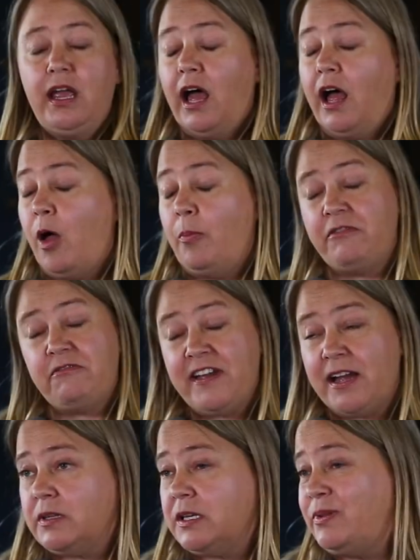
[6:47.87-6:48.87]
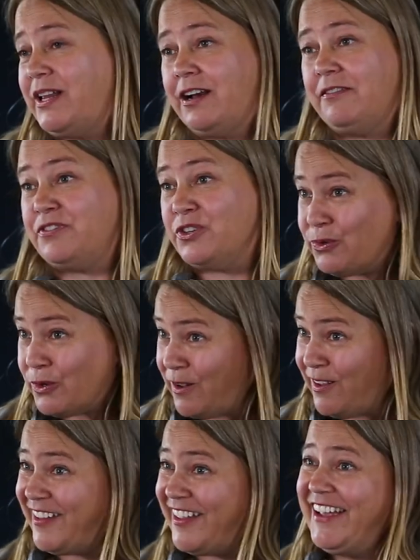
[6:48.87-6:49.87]
help a family plan a
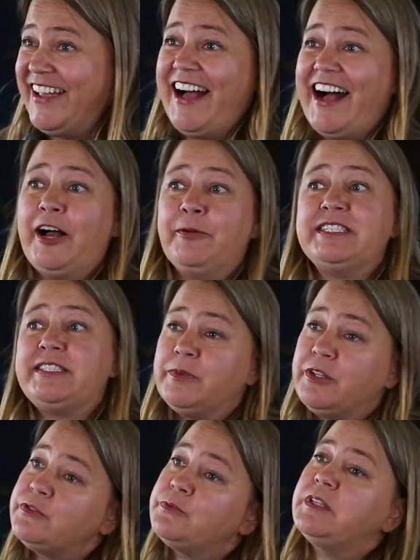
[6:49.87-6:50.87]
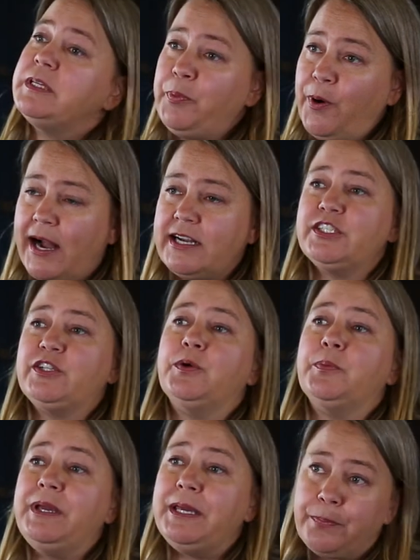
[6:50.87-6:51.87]
funeral? And some of those really
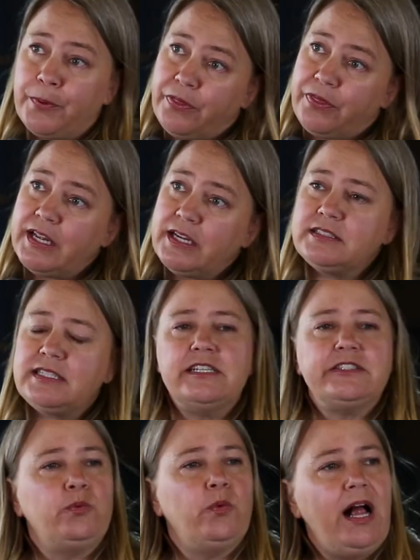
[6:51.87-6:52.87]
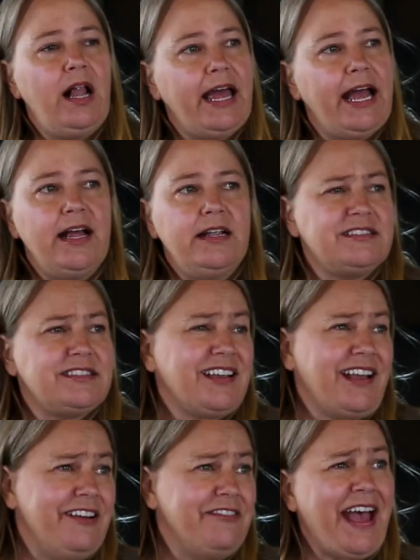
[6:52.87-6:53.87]
practical people things, as well as
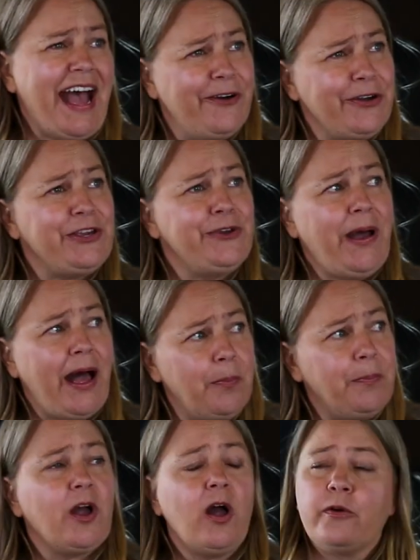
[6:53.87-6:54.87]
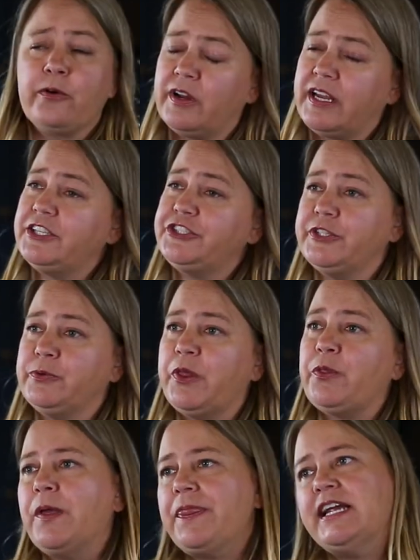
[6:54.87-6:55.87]
kind of how do you help a congregation
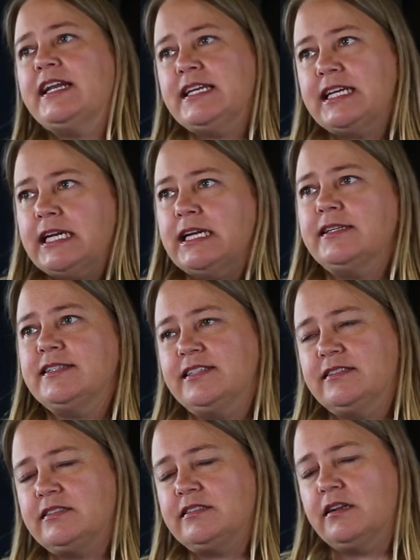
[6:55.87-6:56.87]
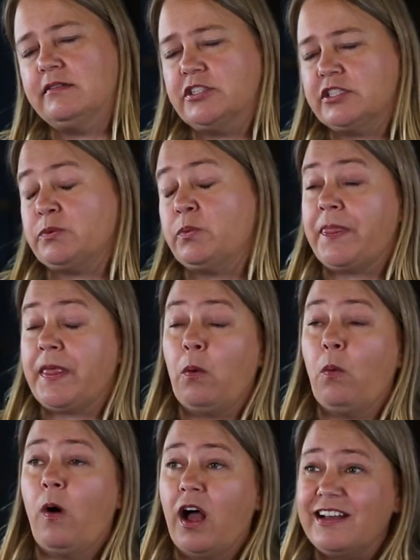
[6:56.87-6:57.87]
with what they need instead of just what they
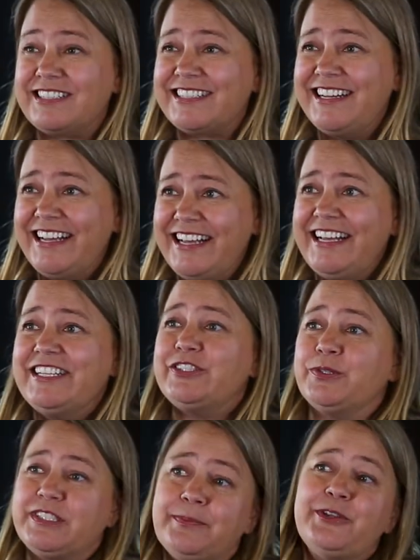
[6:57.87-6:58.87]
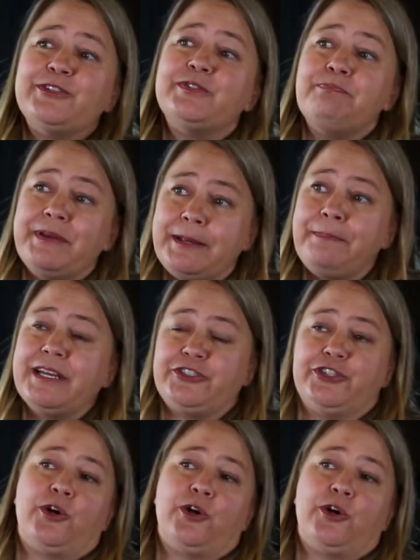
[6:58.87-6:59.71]
want? So some of those big picture